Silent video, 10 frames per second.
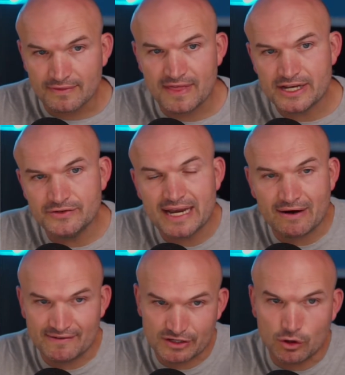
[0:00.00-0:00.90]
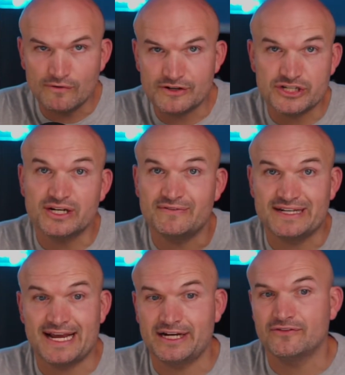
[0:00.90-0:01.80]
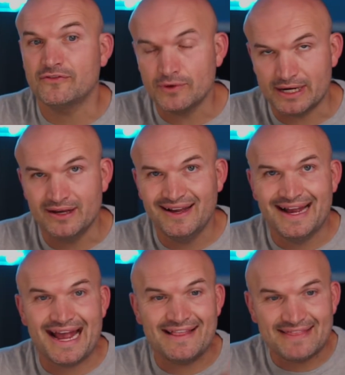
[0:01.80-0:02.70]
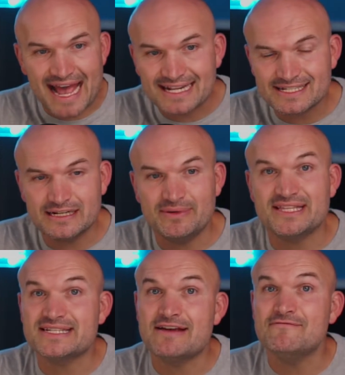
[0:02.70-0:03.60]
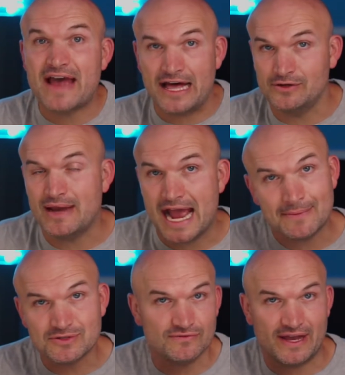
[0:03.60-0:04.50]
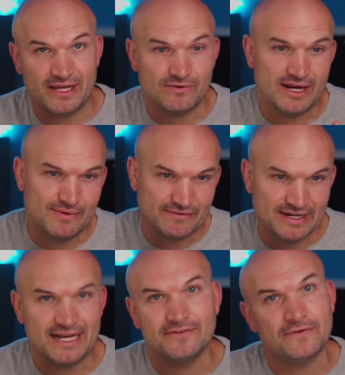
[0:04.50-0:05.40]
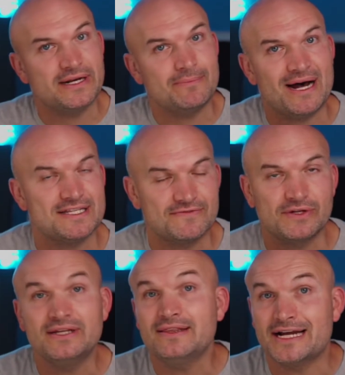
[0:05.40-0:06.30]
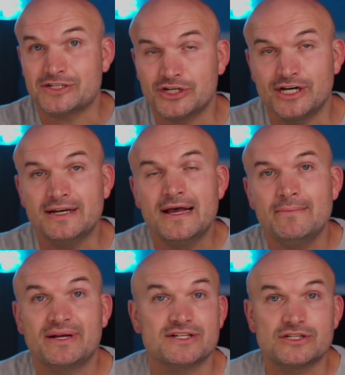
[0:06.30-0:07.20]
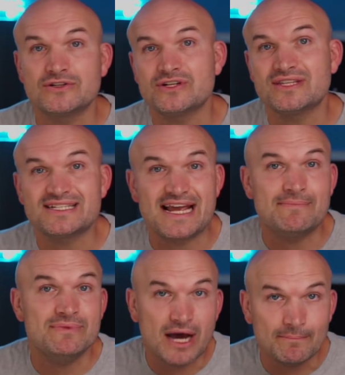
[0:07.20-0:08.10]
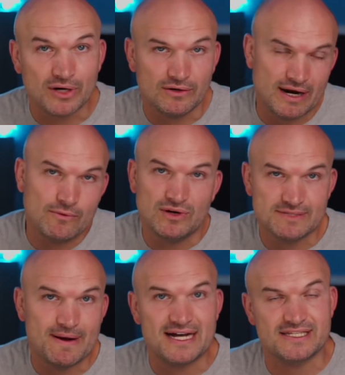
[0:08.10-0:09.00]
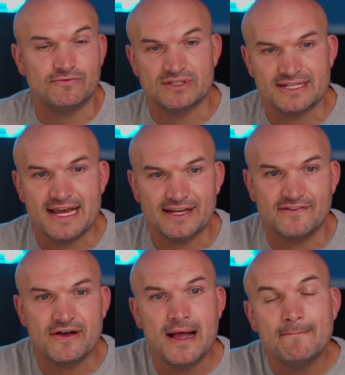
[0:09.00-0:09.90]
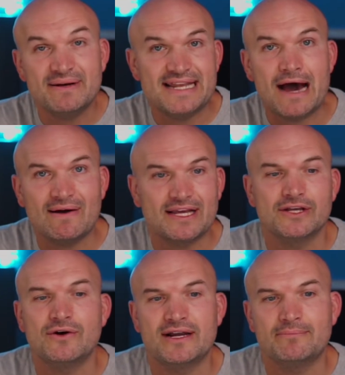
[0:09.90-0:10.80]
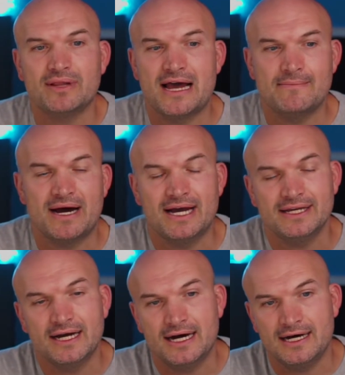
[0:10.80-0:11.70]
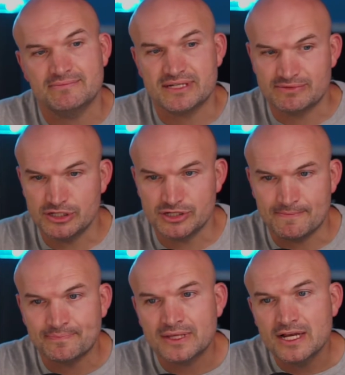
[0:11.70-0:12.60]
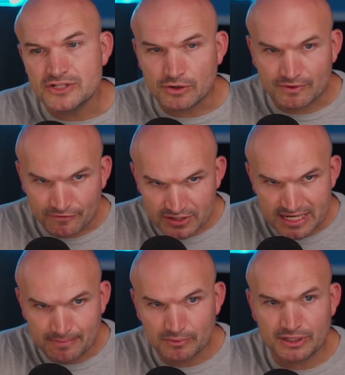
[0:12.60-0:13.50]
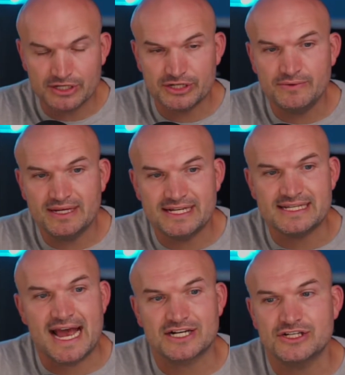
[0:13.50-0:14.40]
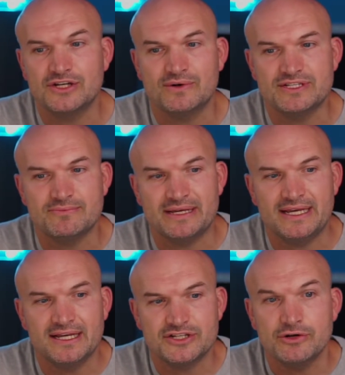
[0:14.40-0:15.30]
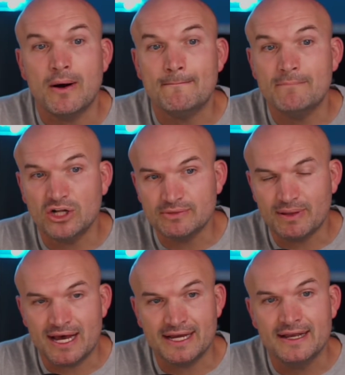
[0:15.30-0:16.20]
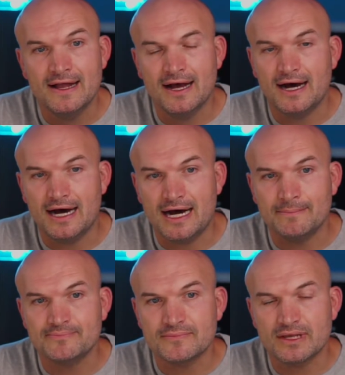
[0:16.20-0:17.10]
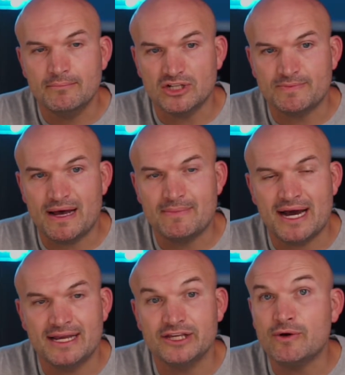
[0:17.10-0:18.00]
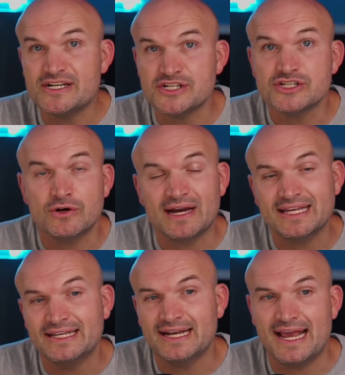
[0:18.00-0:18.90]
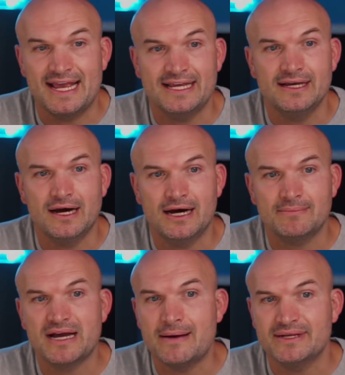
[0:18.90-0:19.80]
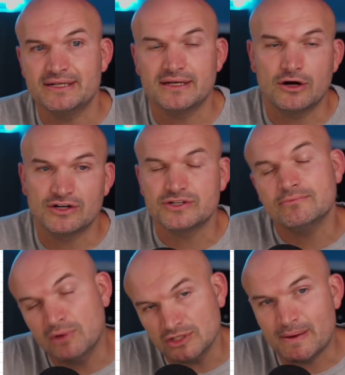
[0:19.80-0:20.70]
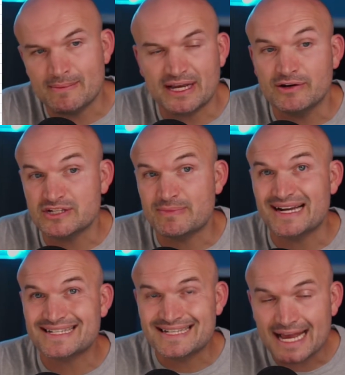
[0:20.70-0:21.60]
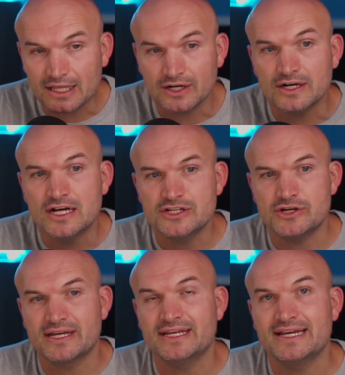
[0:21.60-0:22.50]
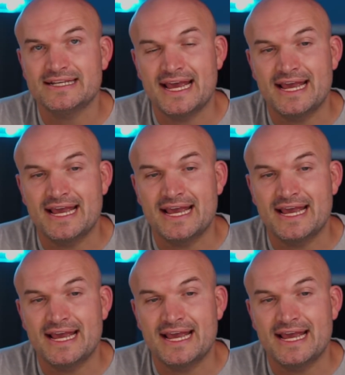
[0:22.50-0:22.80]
then you now have a coefficient of a -3. And that's going to be the same value, absolute value, right? We have a -3 and a +3. That's good because those are the same number, right? One's positive, one's negative. But now I can go ahead and apply my substitution. So the first step I'm going to do is actually going to be to multiply my equations so I can get a multiply my equations by a scalar so I can get